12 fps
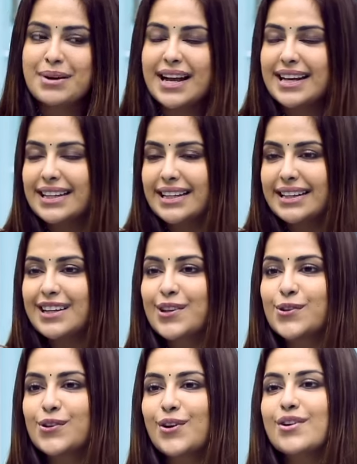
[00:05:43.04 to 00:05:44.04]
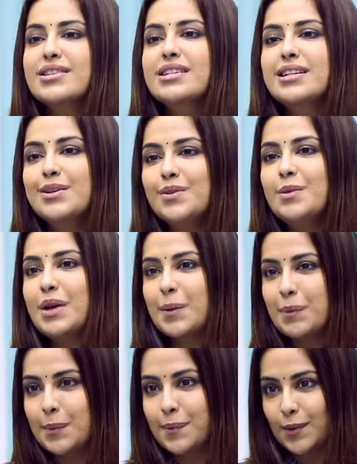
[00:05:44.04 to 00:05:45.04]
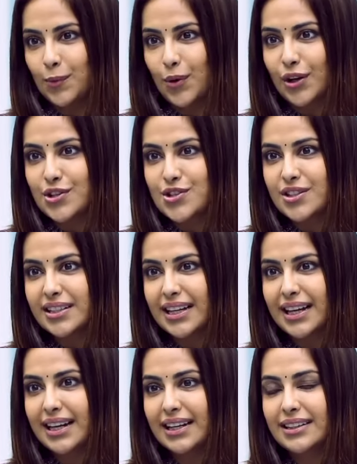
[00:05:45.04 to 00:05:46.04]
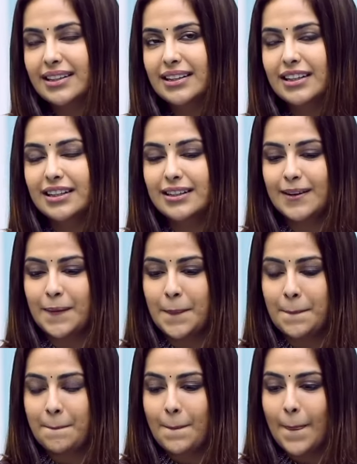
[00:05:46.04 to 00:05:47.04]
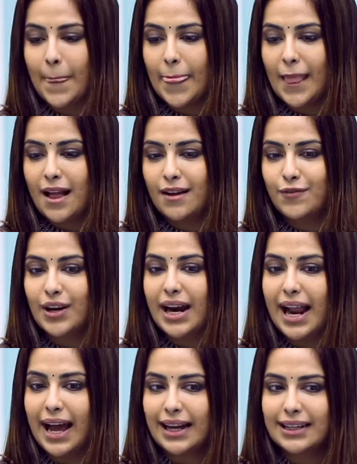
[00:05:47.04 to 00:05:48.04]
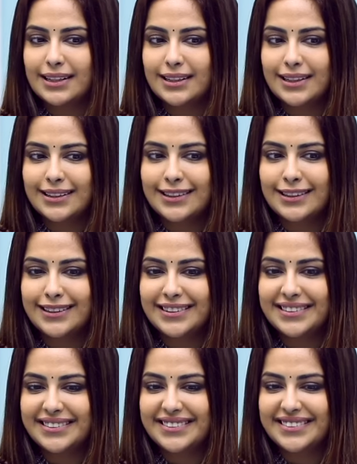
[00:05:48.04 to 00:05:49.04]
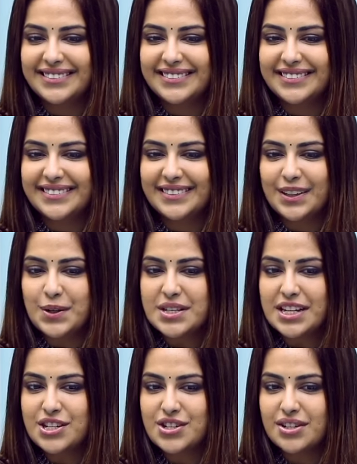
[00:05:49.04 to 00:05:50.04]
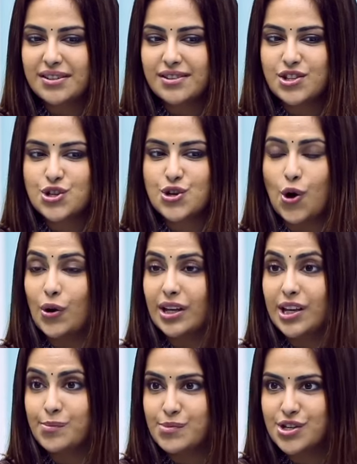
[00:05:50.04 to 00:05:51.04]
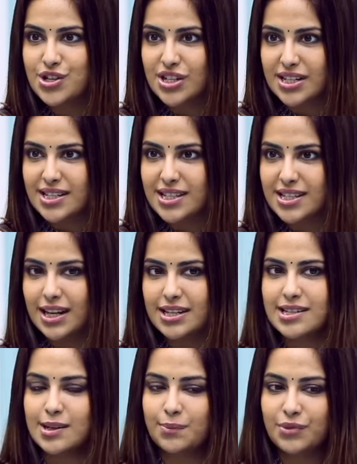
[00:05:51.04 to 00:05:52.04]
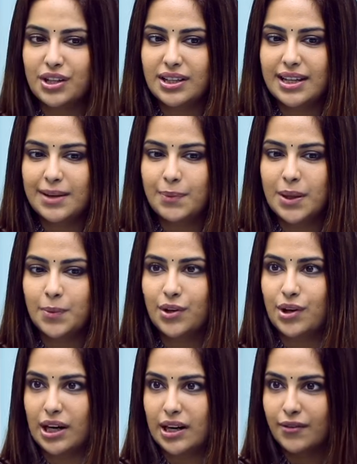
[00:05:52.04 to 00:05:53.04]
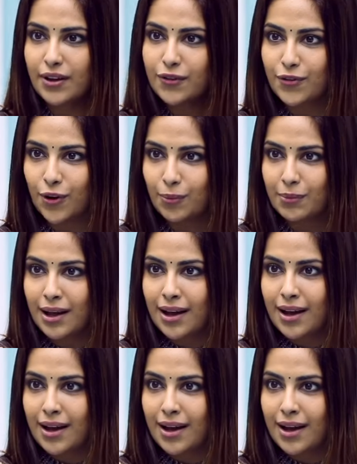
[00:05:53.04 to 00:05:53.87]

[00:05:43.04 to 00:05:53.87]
but I think that curiosity will make people watch it. And I think um, for an actor, I think uh, you know such strong images are mm. something that people run away from.